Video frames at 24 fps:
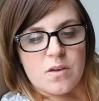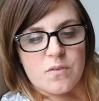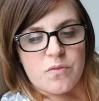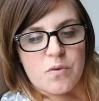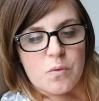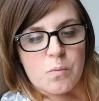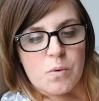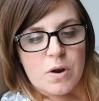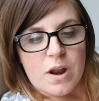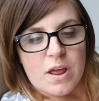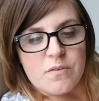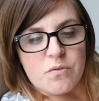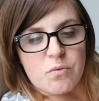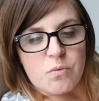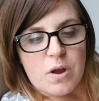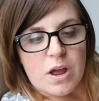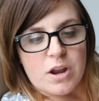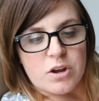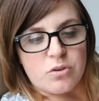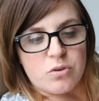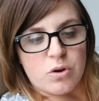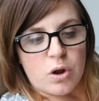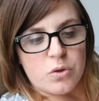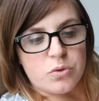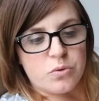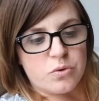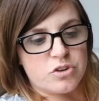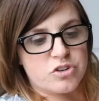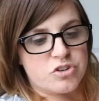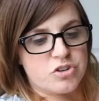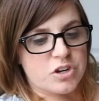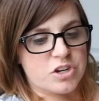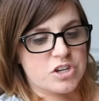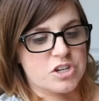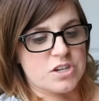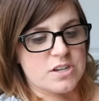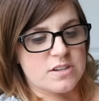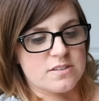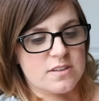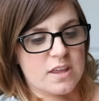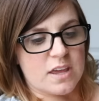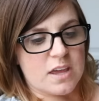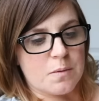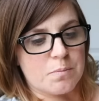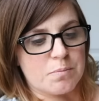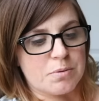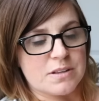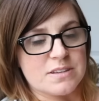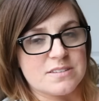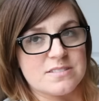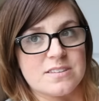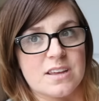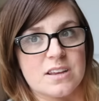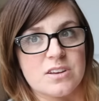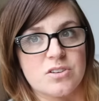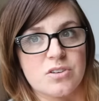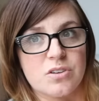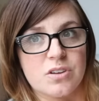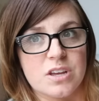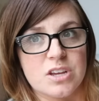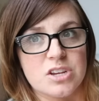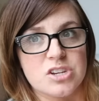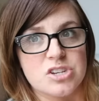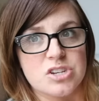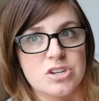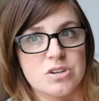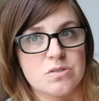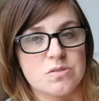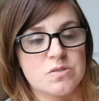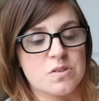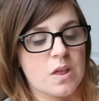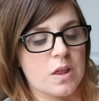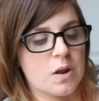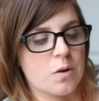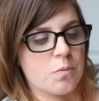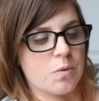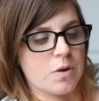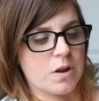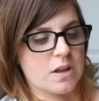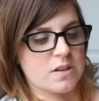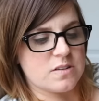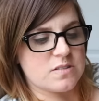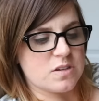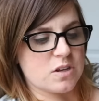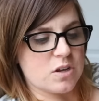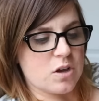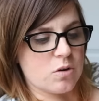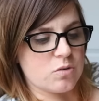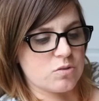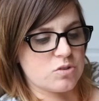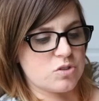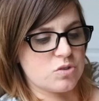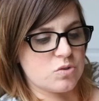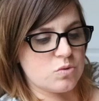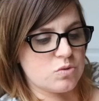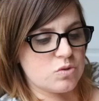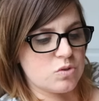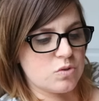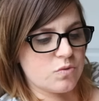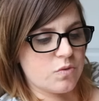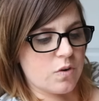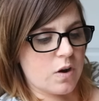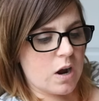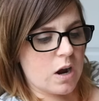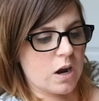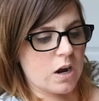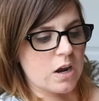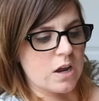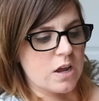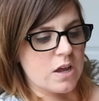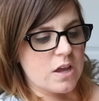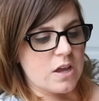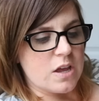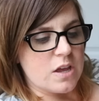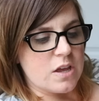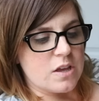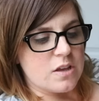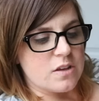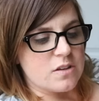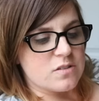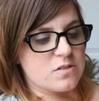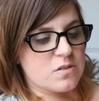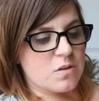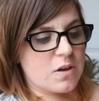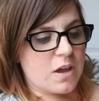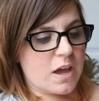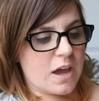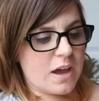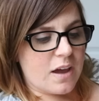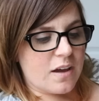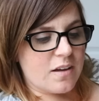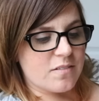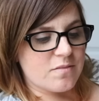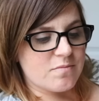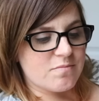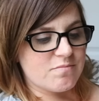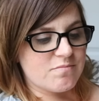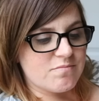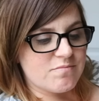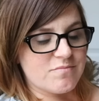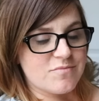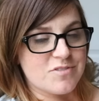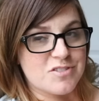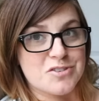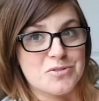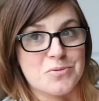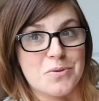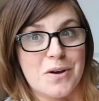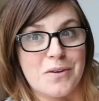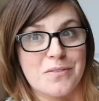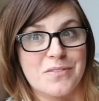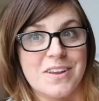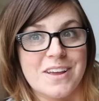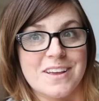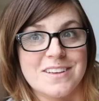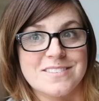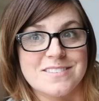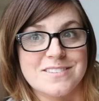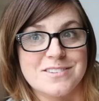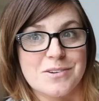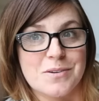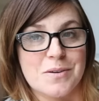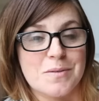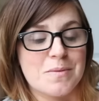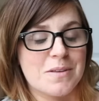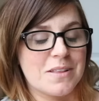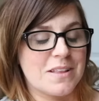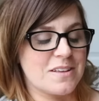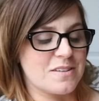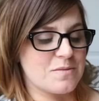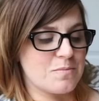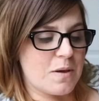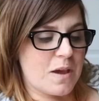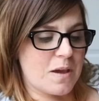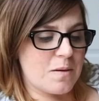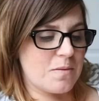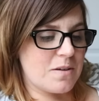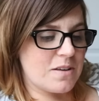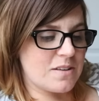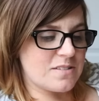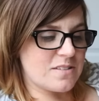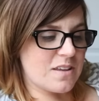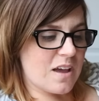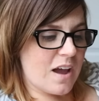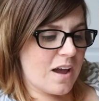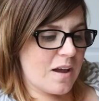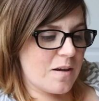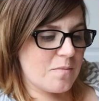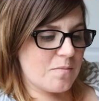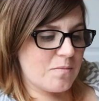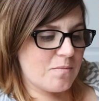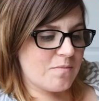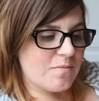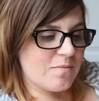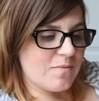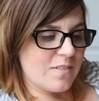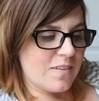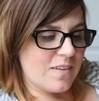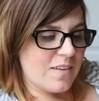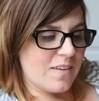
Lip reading: from what I've read, growth restriction is like a placental issue, so they don't want us to go too far. So yeah, 12 days until we meet these babies. I'm